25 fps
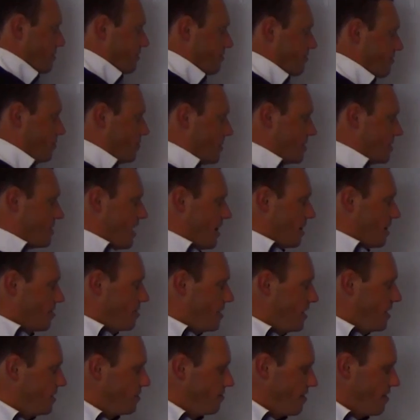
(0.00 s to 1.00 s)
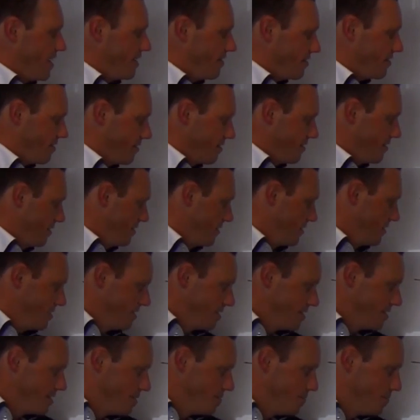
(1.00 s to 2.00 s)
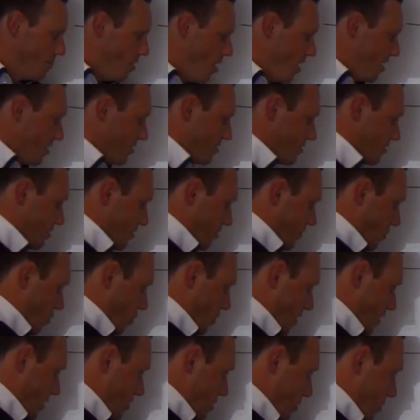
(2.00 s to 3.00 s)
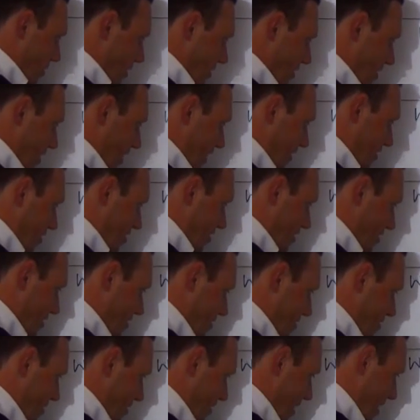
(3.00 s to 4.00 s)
from the salary and the rent, minus the 42 in deductions.